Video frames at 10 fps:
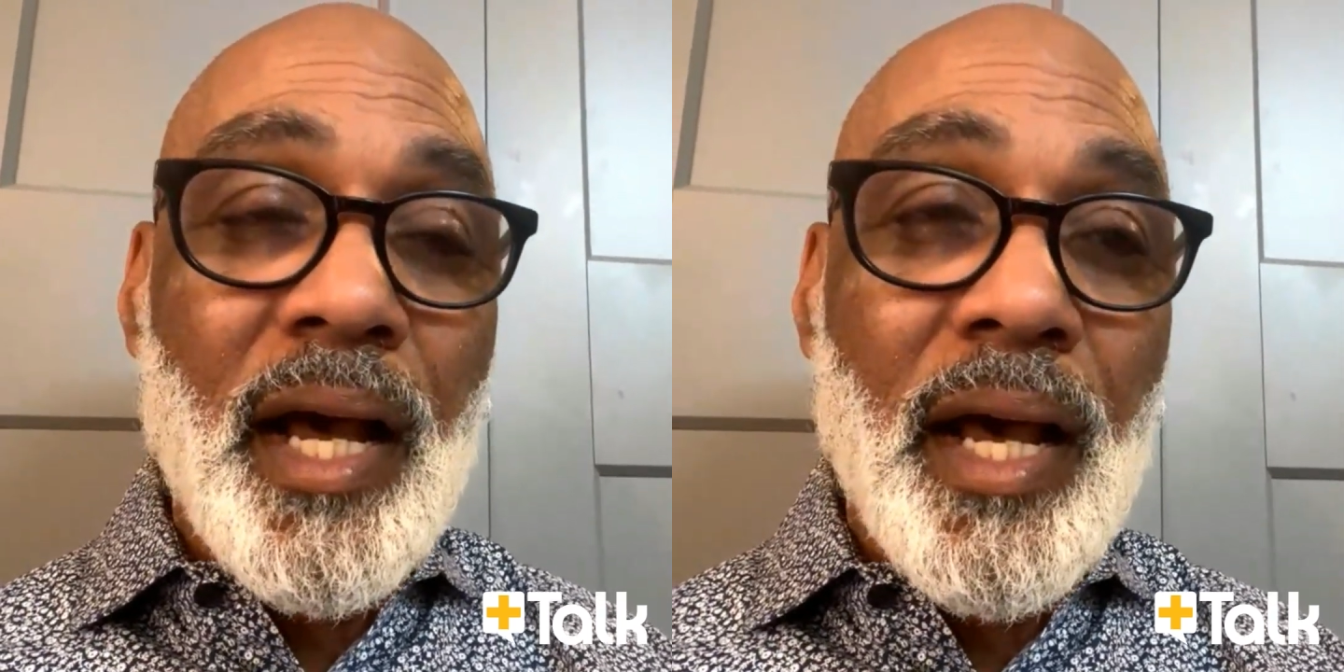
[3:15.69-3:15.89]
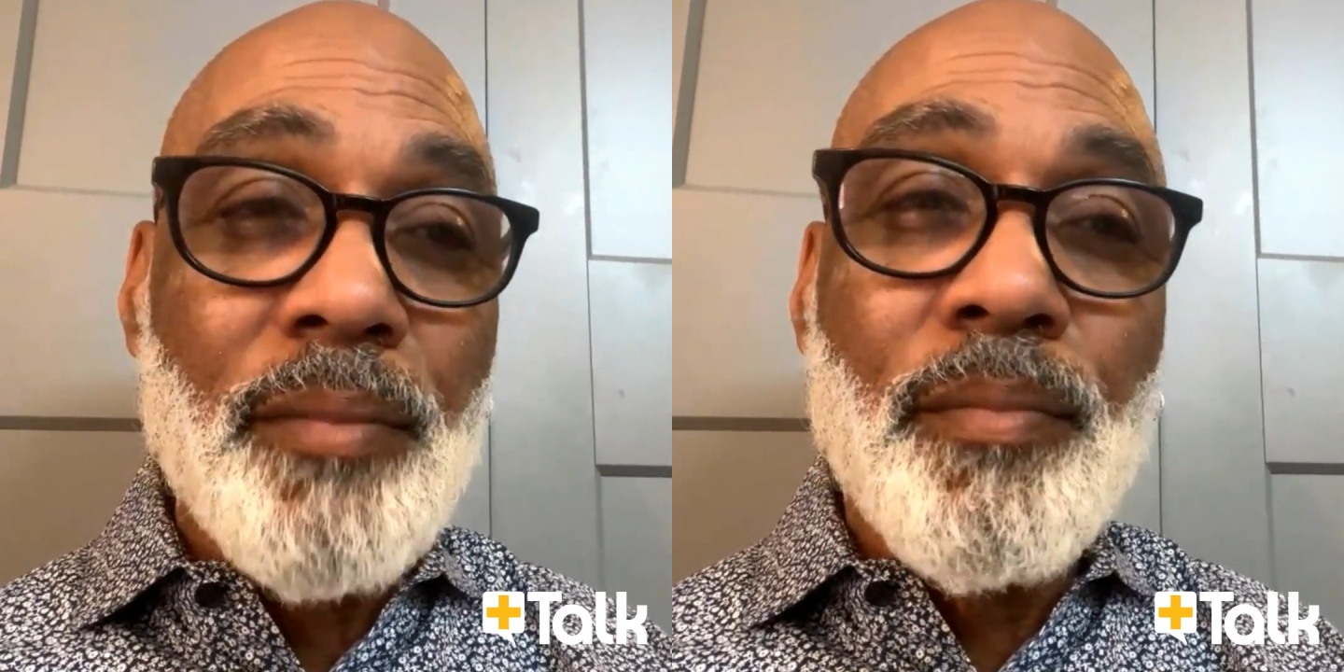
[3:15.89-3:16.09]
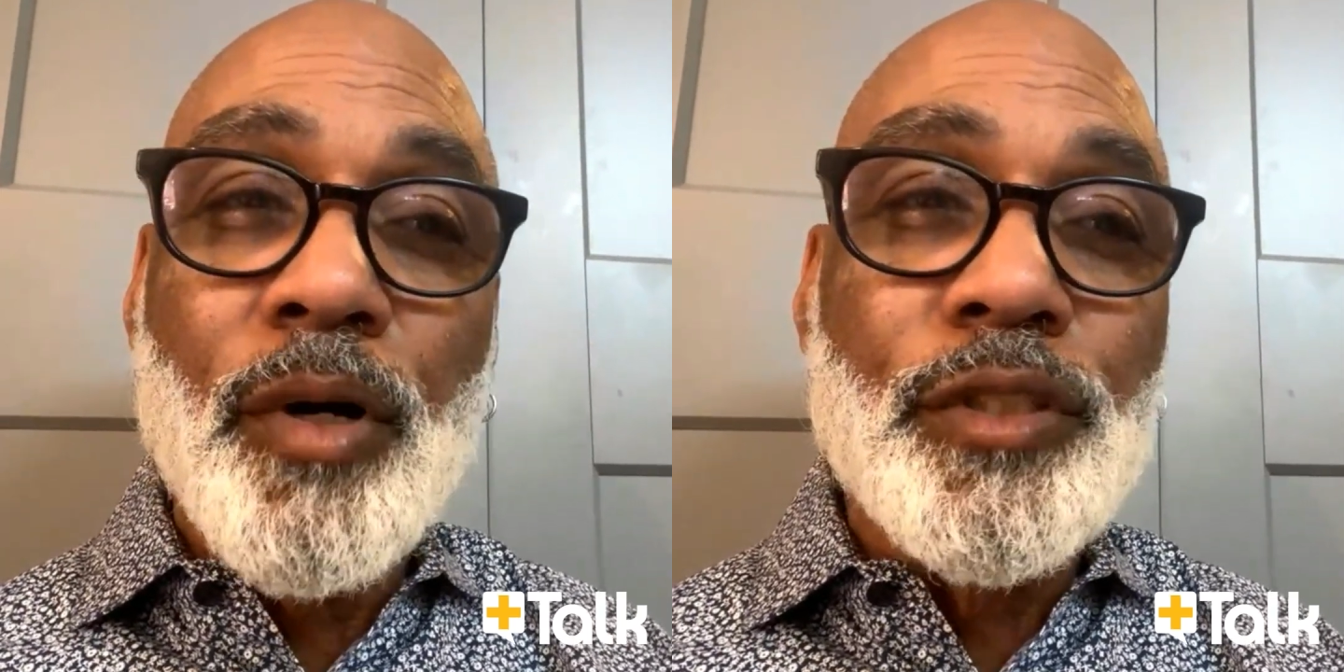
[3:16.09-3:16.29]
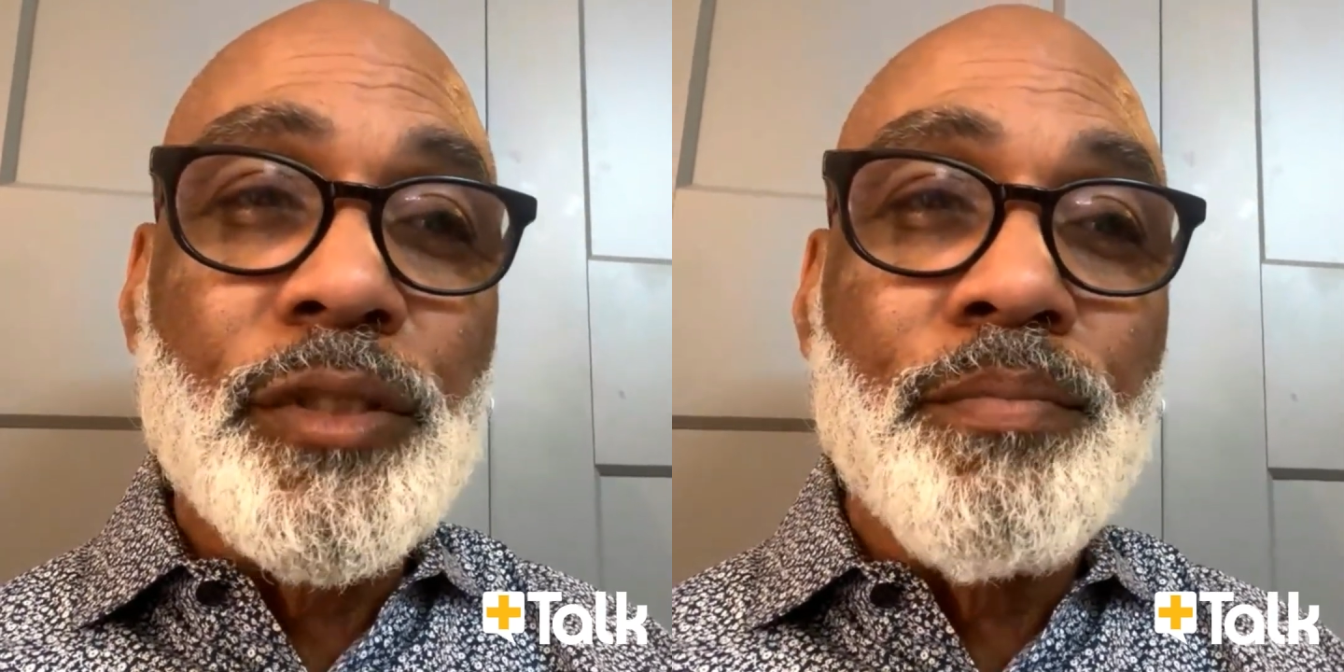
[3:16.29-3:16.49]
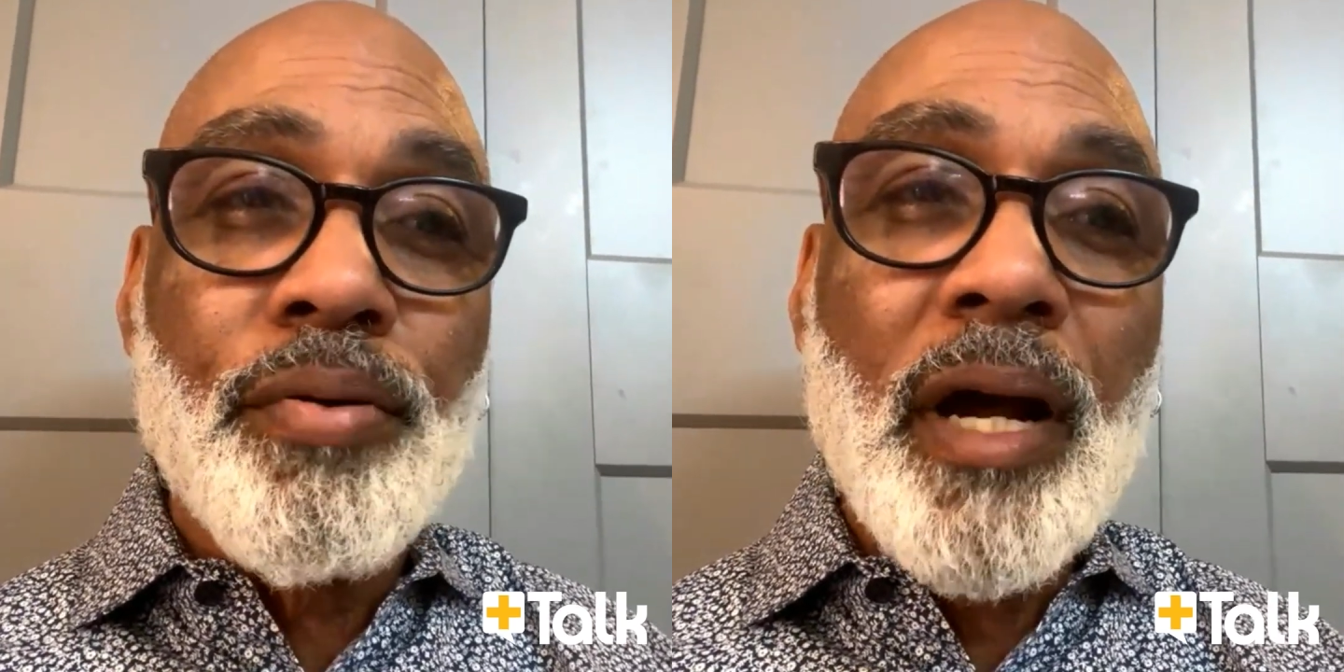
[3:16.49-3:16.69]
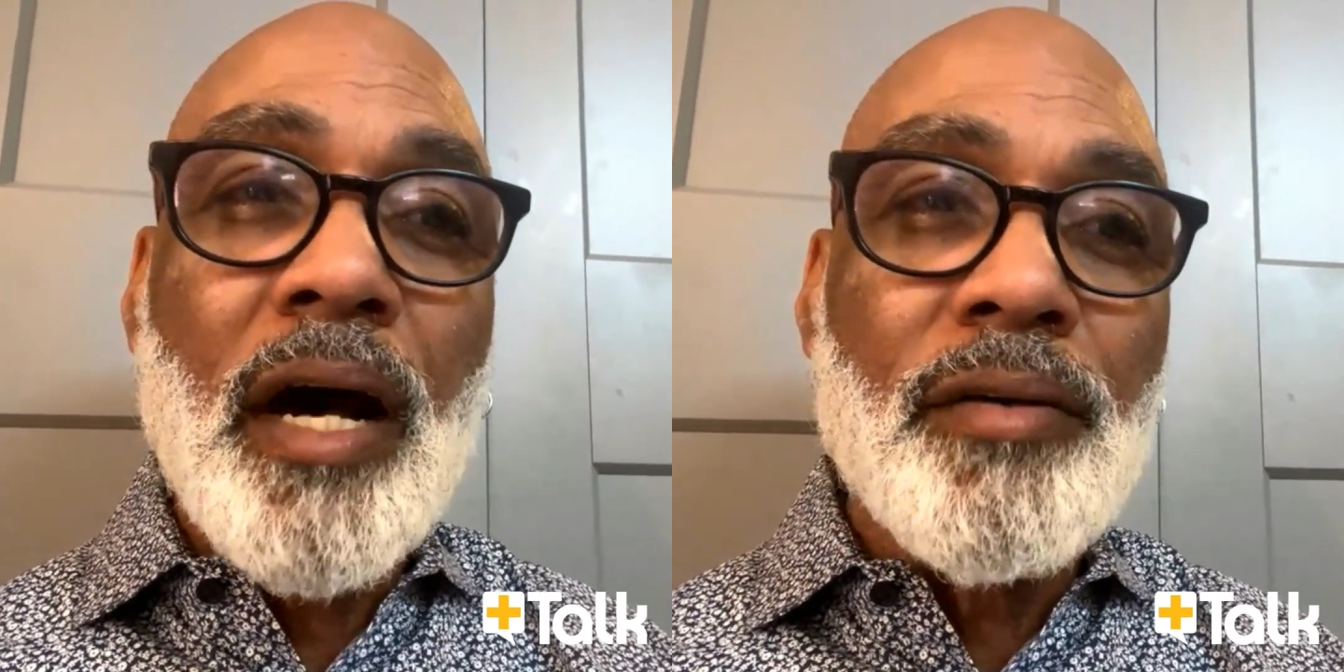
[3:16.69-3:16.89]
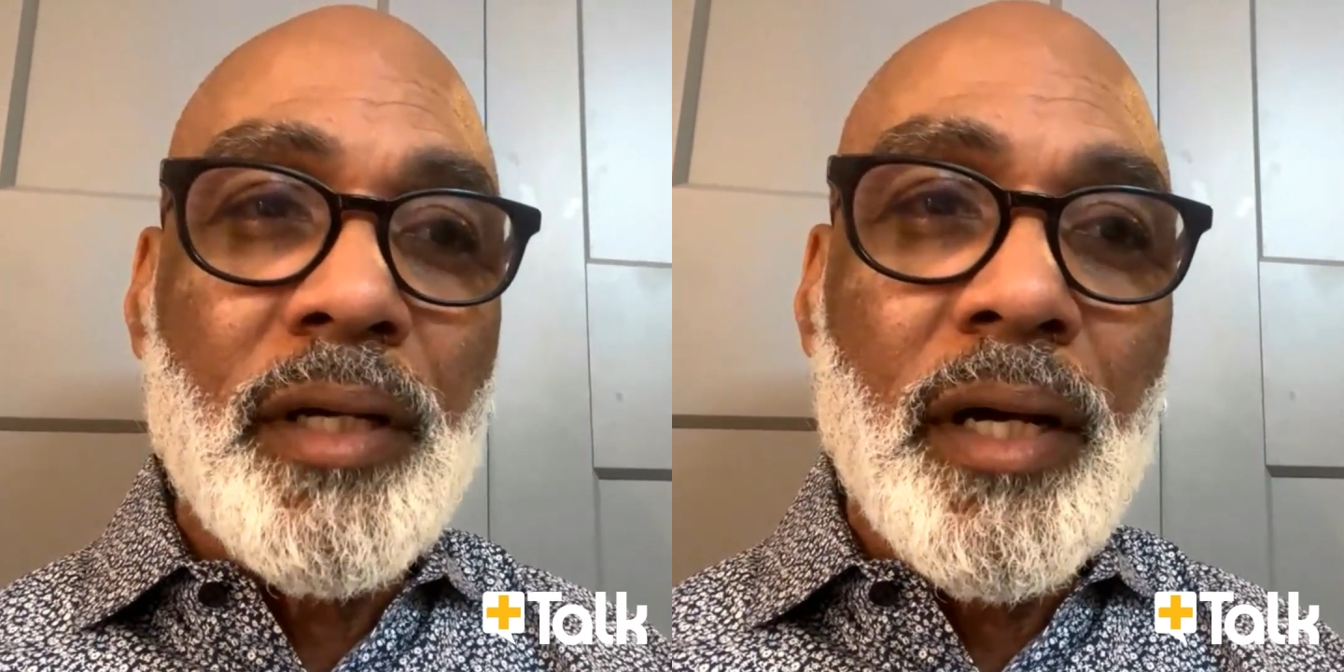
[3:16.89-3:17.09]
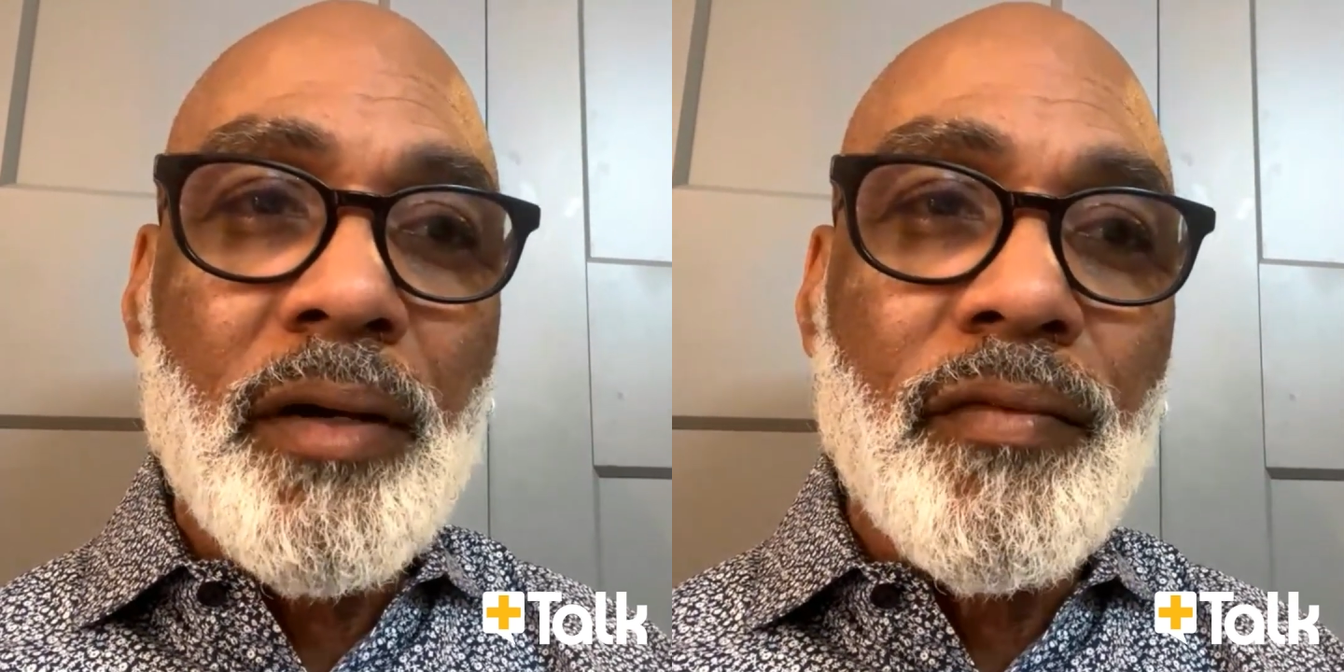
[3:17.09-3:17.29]
I'm most proud
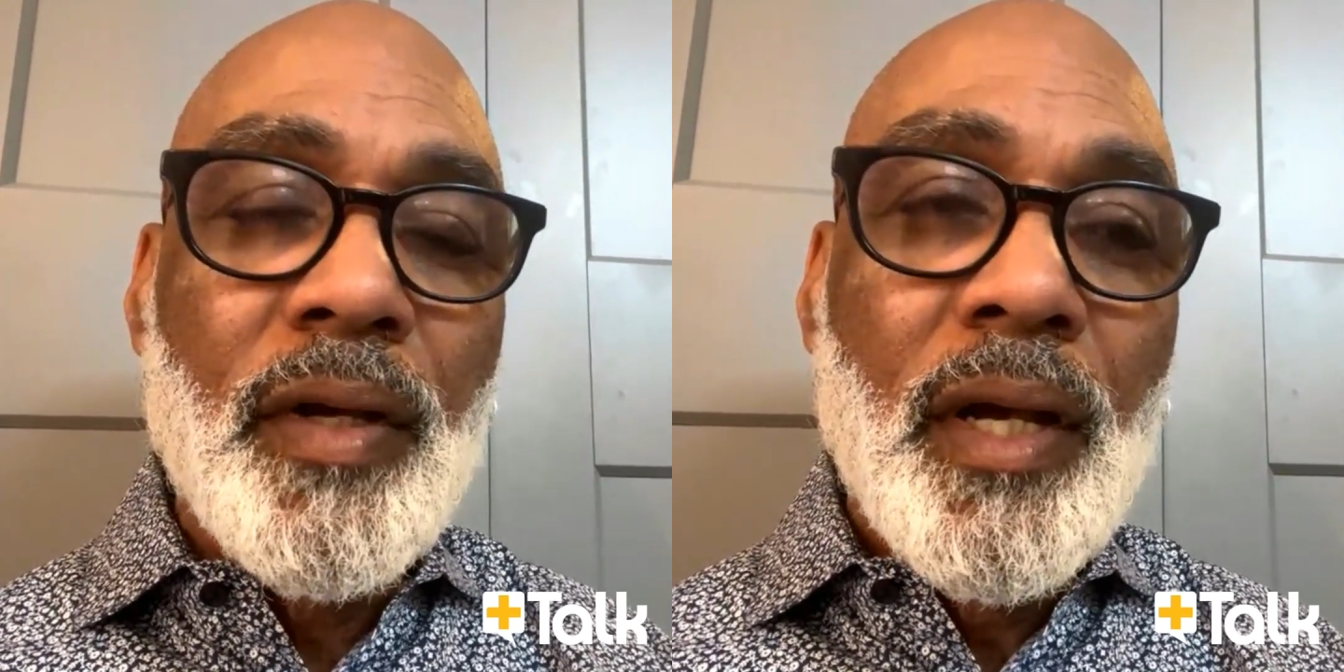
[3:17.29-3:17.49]
of.